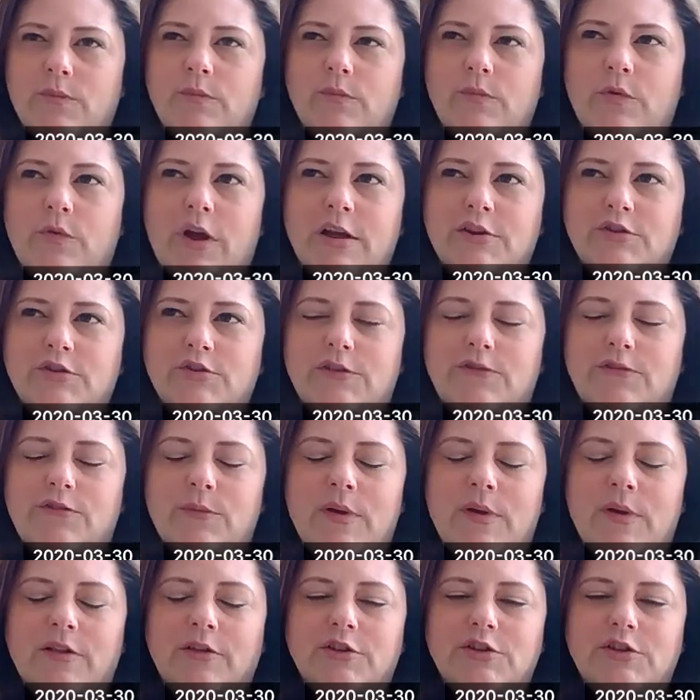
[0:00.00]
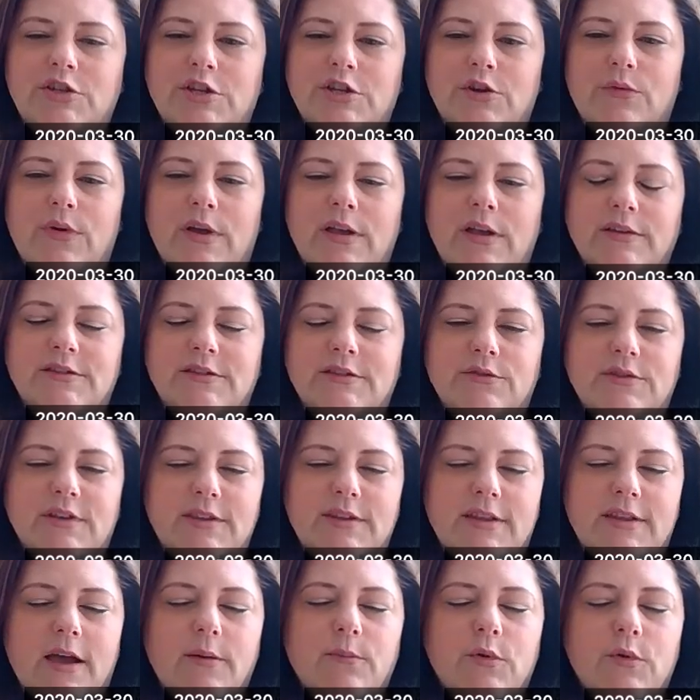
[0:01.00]
graduating from LSU. And so did
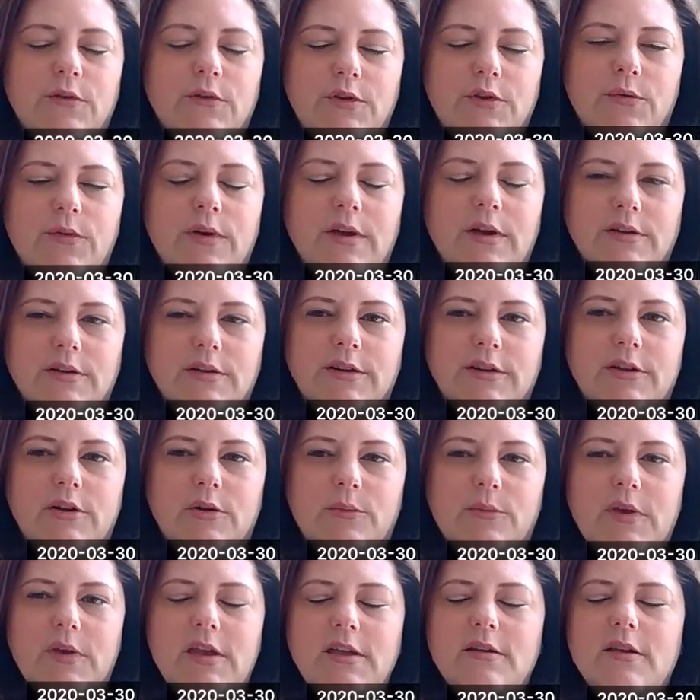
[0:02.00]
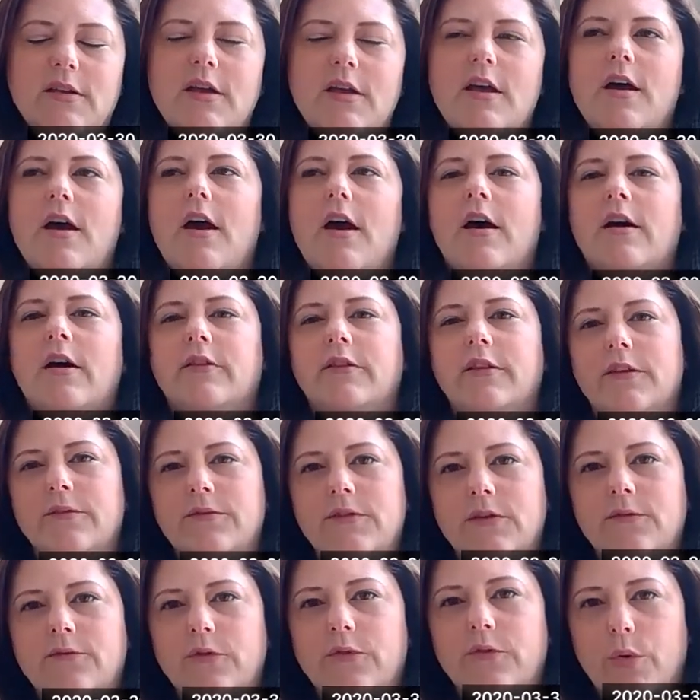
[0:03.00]
that, moved around a little bit. Lived
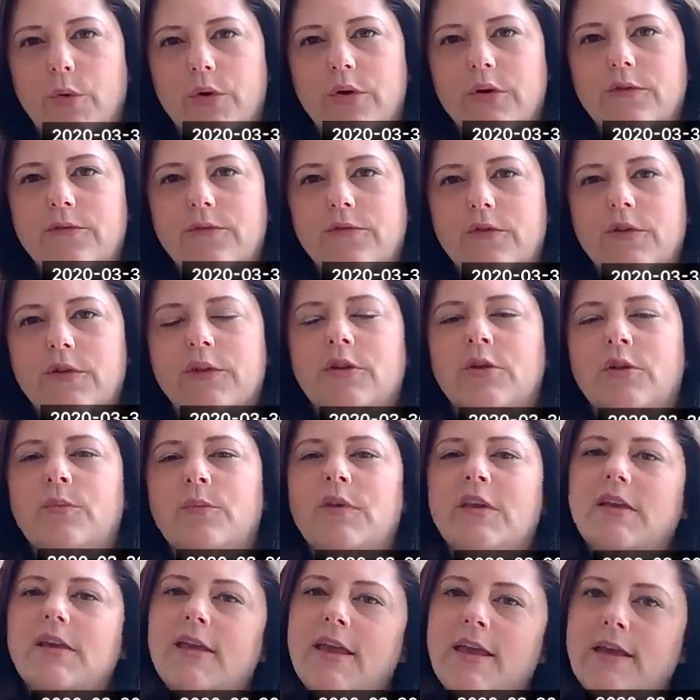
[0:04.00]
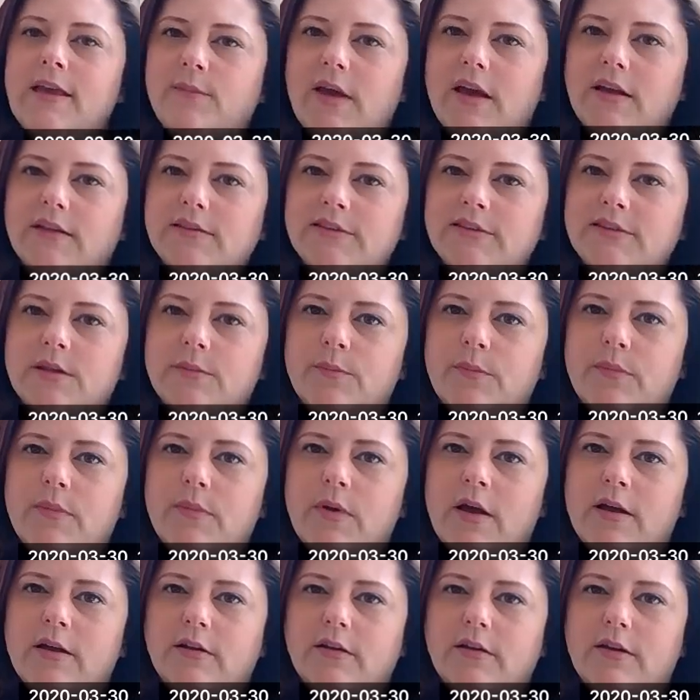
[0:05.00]
in Florida for a little bit, came back to the
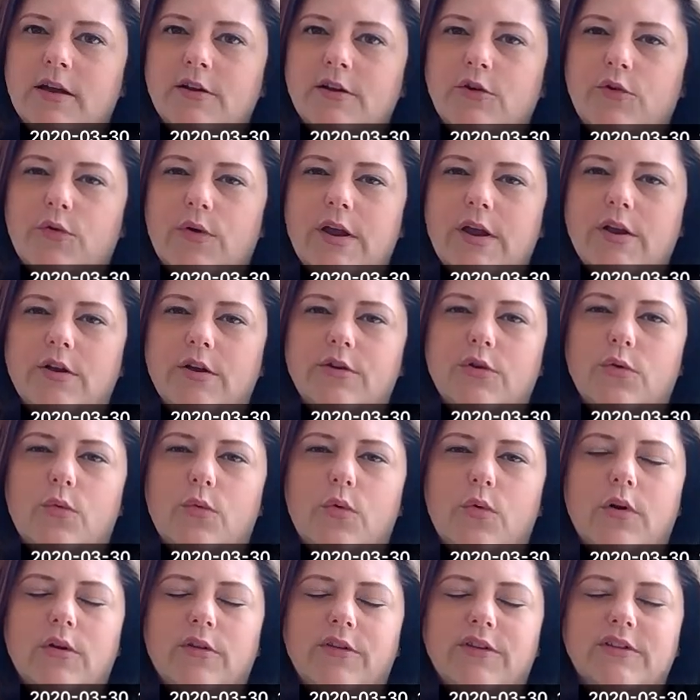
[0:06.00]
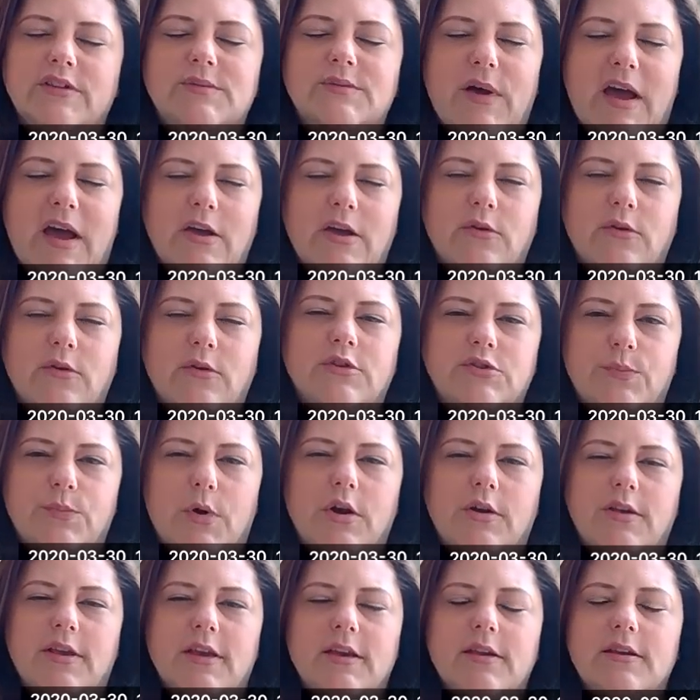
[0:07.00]
kind of greater New Orleans, Baton Rouge
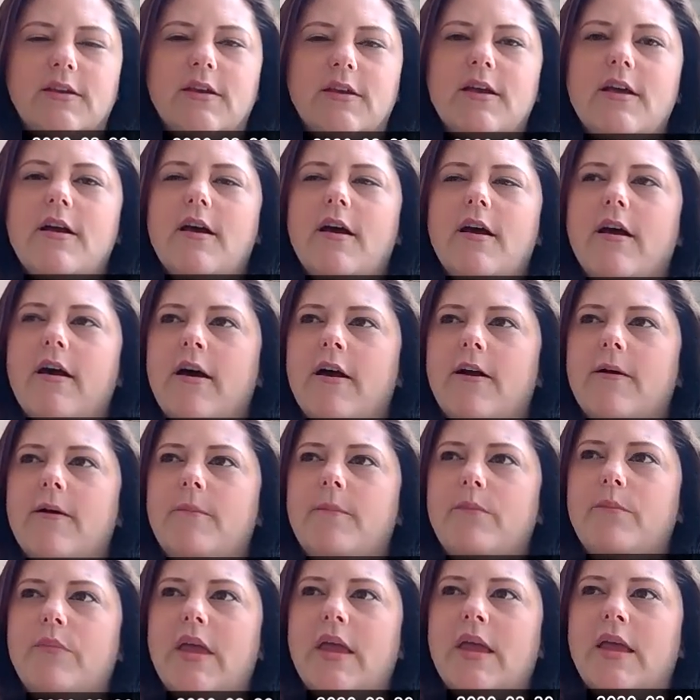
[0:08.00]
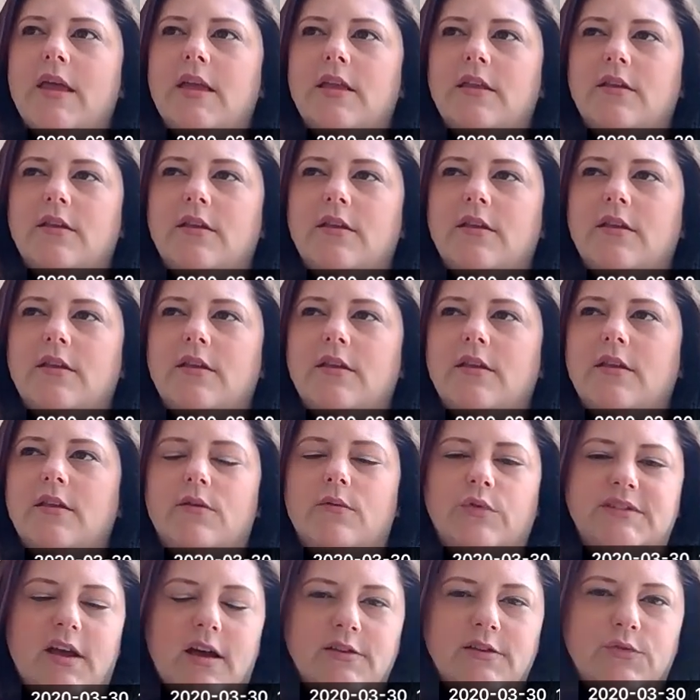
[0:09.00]
market, and
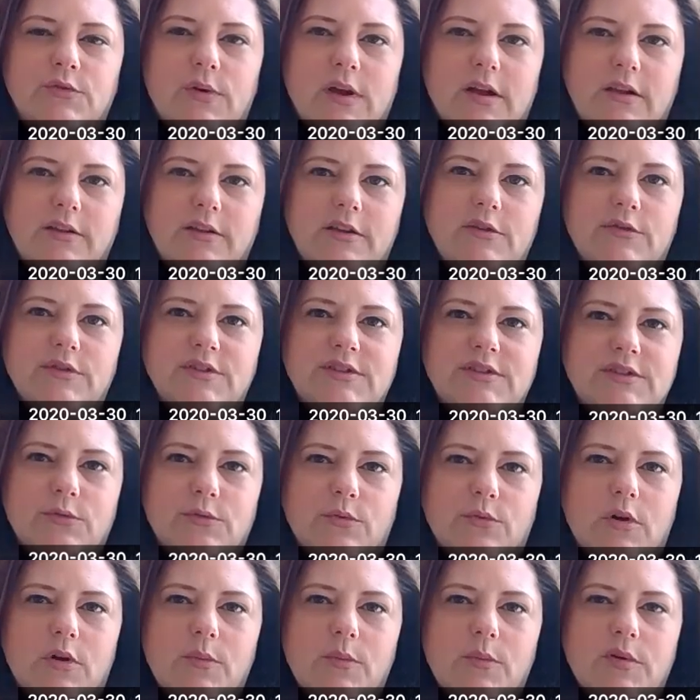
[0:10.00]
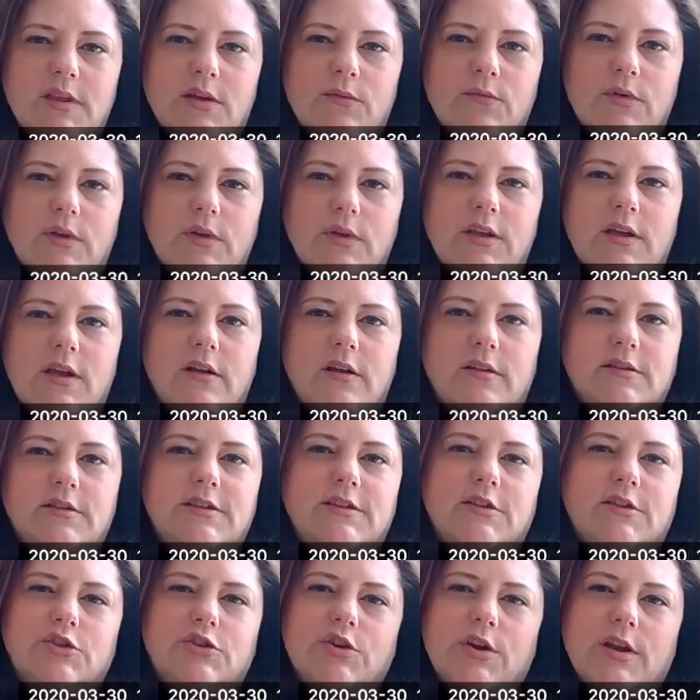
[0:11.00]
it was tied directly to a store, but then really
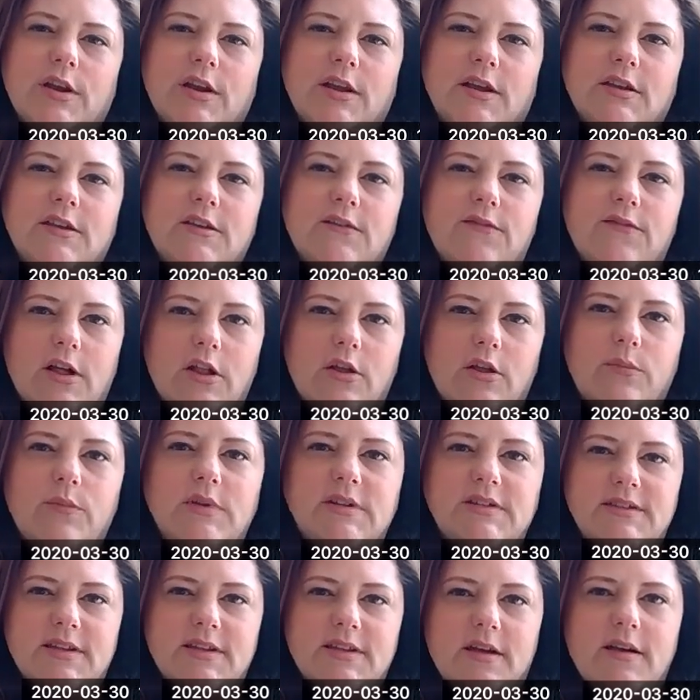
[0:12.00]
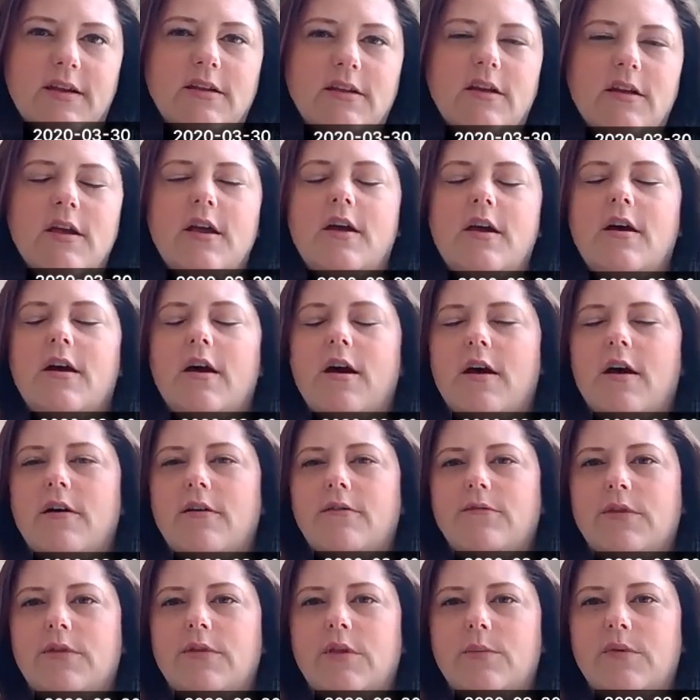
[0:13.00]
got into the training and development side
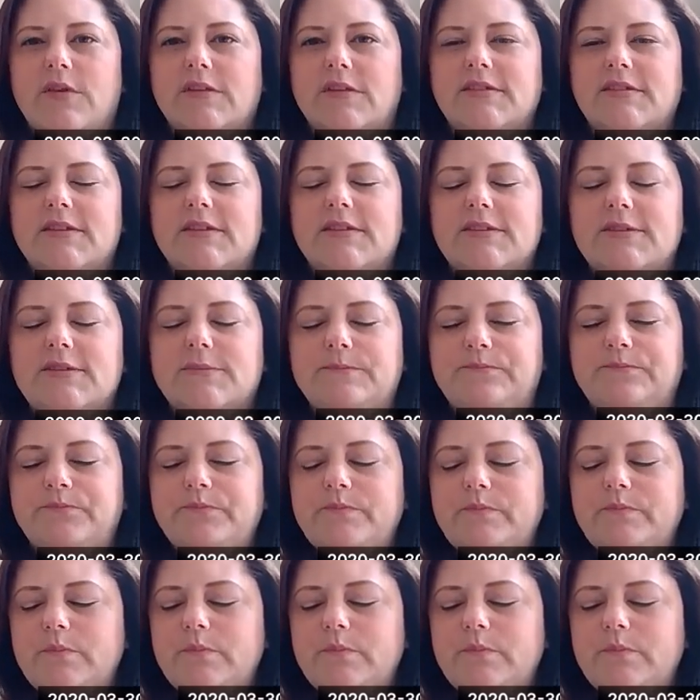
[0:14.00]
of the business.